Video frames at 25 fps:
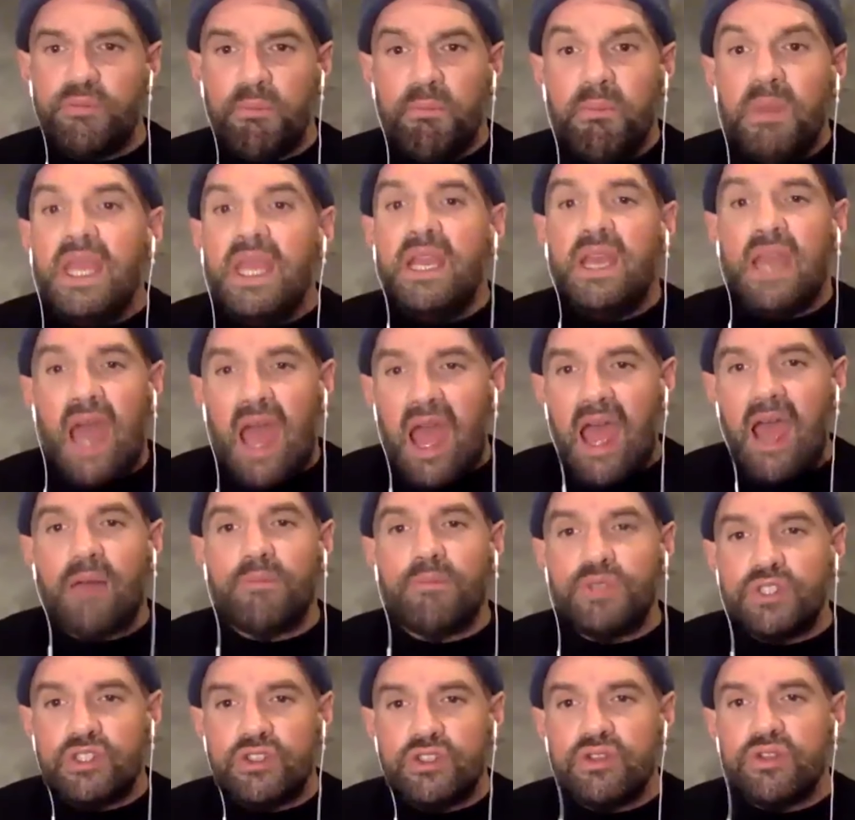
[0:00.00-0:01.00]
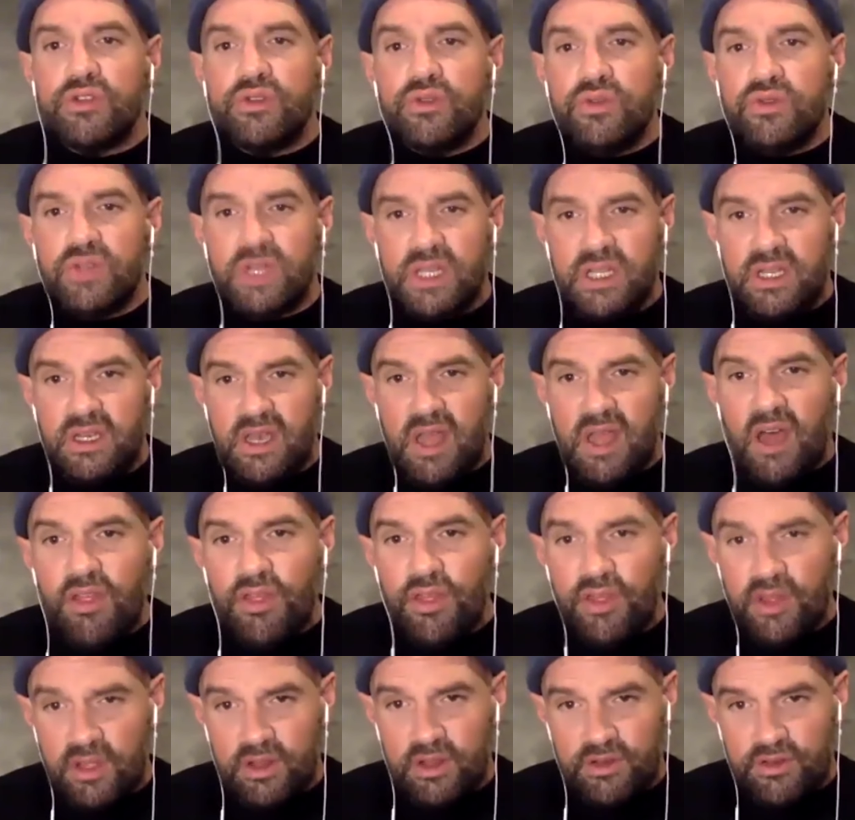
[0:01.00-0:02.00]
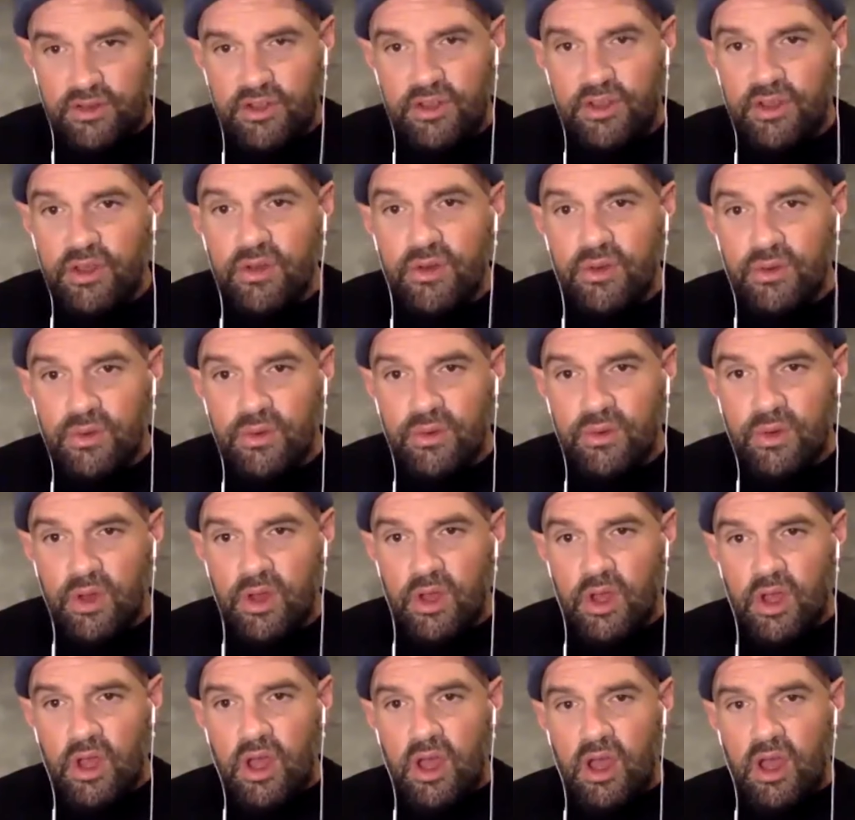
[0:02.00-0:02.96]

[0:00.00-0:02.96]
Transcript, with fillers: should mean absolutely nothing mm-hmm. to you.